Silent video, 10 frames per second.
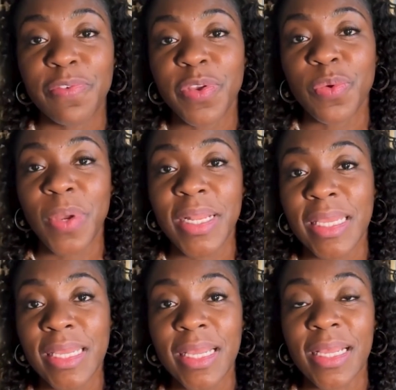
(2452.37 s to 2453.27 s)
if you're
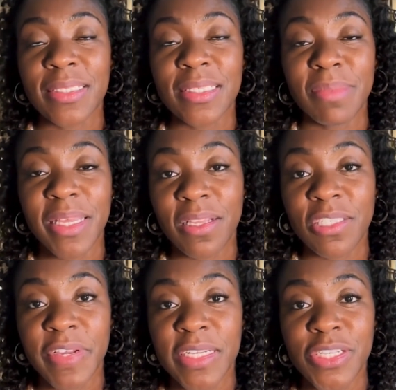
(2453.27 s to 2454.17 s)
wanting something
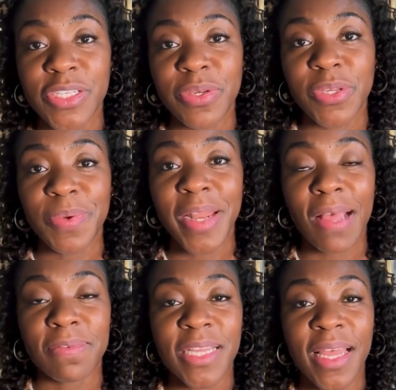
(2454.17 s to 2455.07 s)
else fun to do, you would
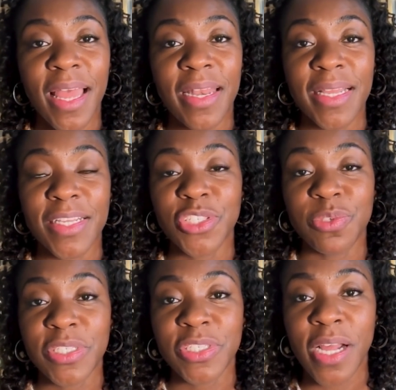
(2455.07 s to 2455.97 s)
have to head into
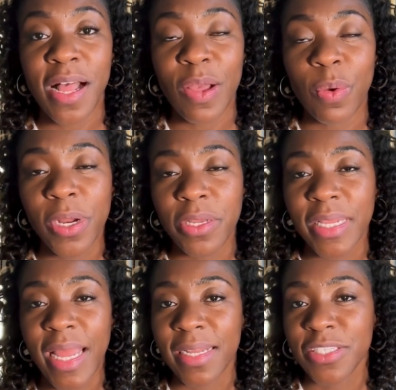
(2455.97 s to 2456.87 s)
Wichita, or you
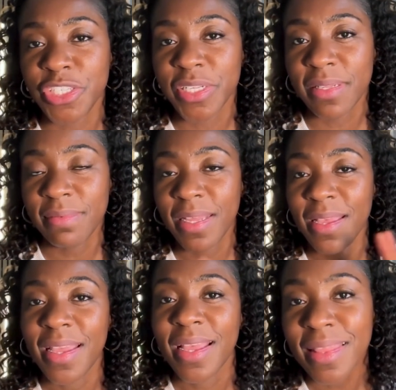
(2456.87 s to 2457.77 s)
could head into
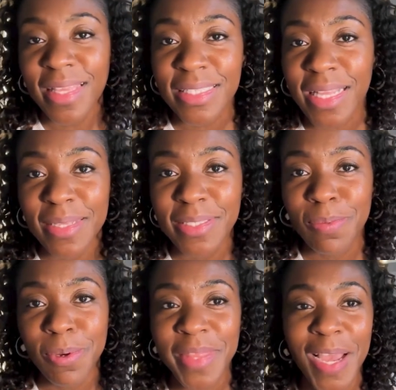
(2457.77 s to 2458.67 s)
this last
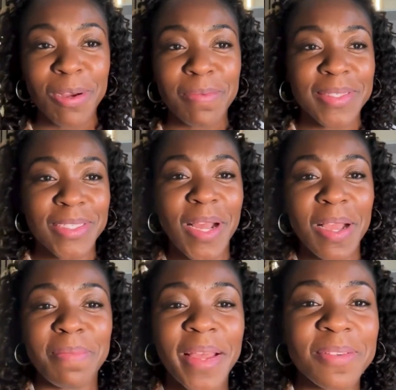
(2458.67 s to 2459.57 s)
suburb that we're about to
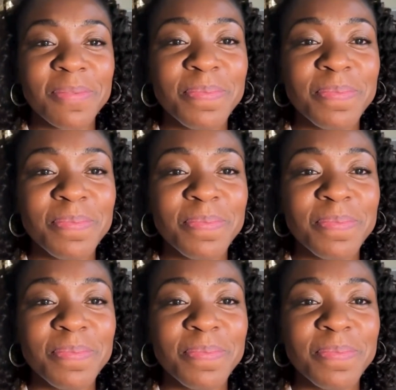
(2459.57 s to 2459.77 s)
talk about.